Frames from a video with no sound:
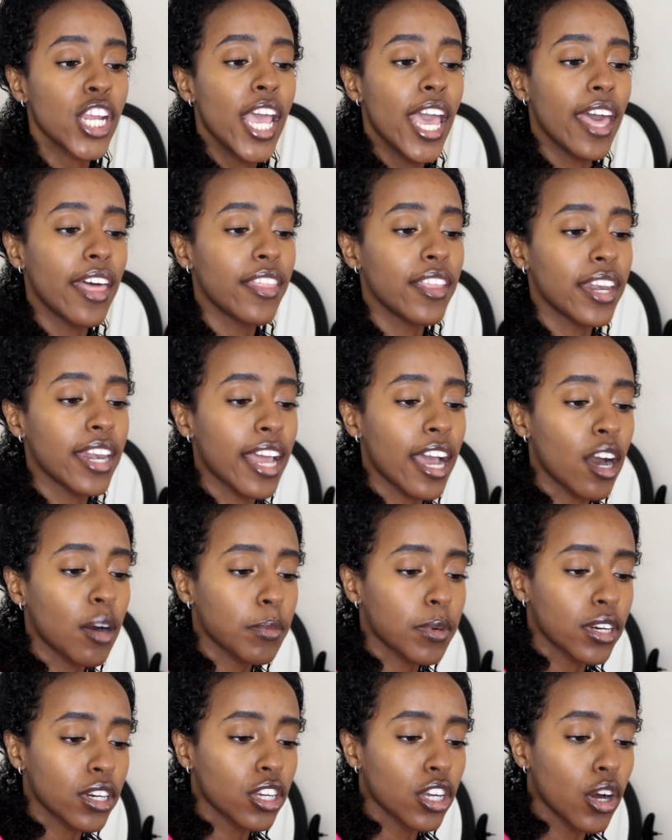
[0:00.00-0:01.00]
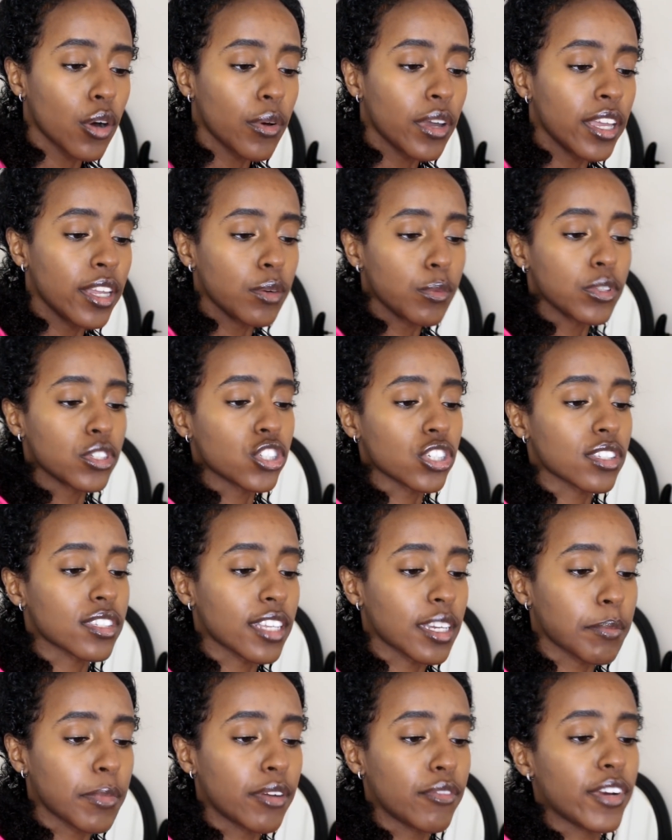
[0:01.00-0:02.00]
and then now I'm gonna go in with just
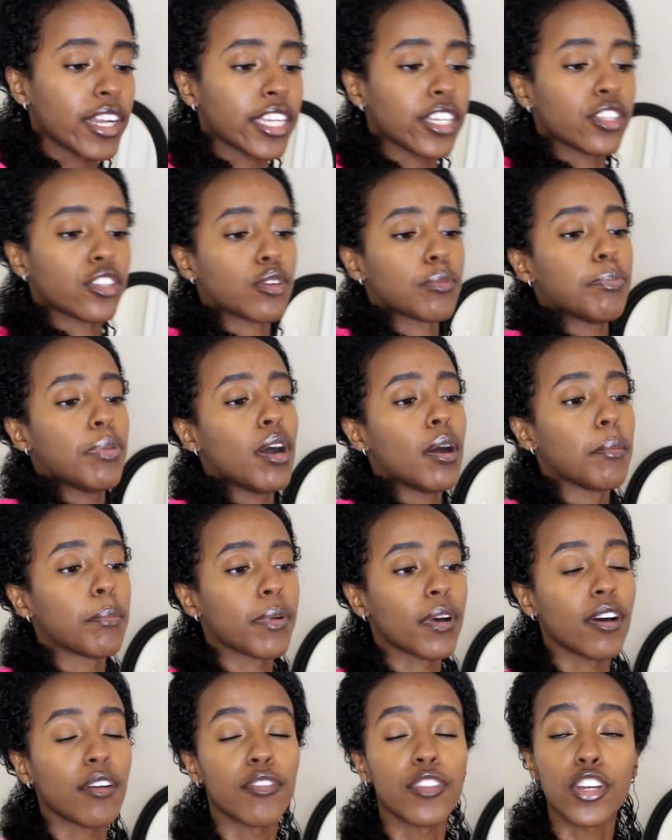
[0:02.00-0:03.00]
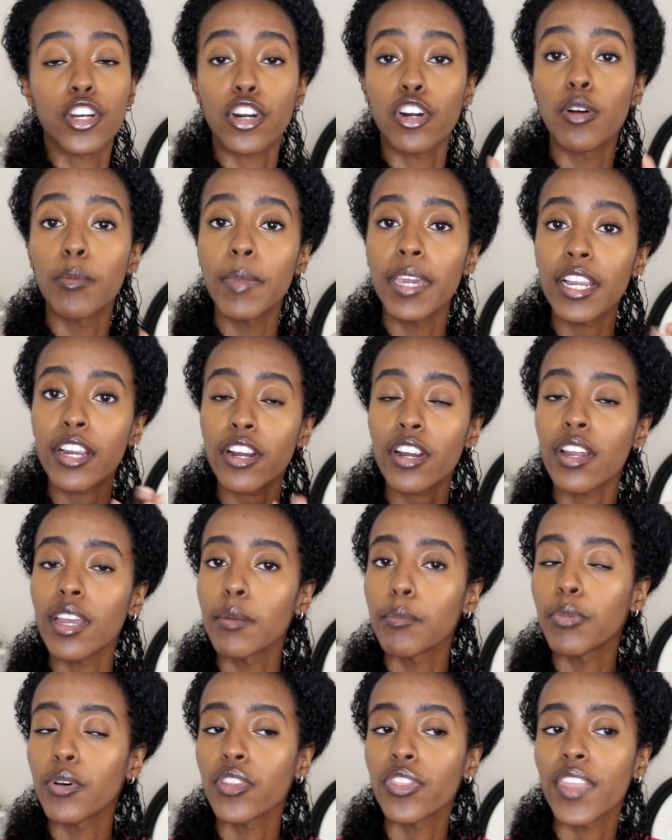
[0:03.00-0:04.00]
like my regular pump of the curl maker and
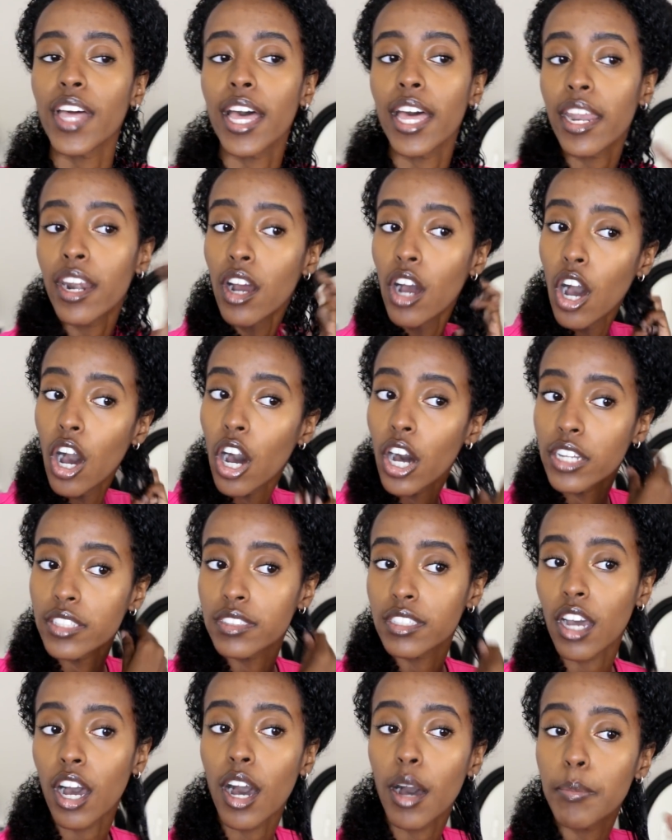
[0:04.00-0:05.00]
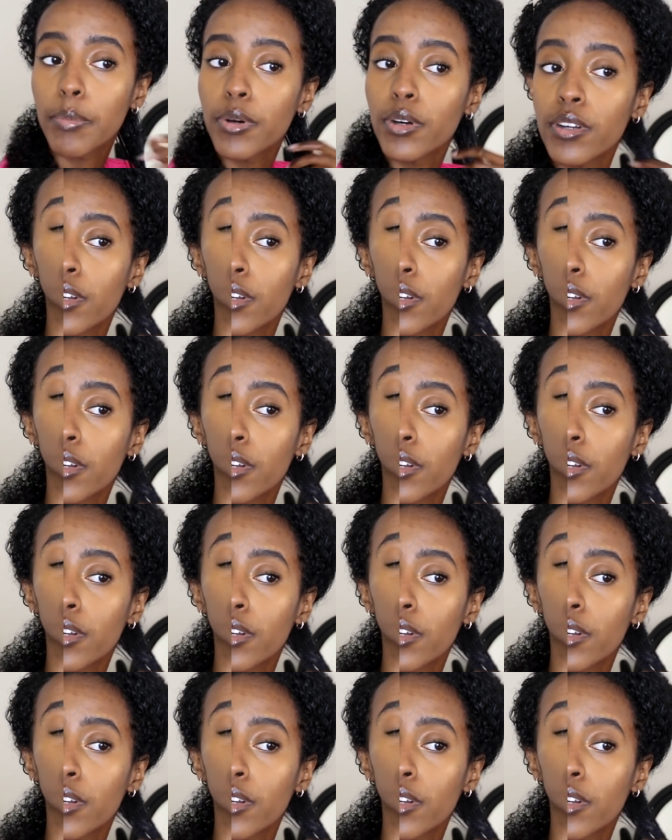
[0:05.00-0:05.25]
put that on top.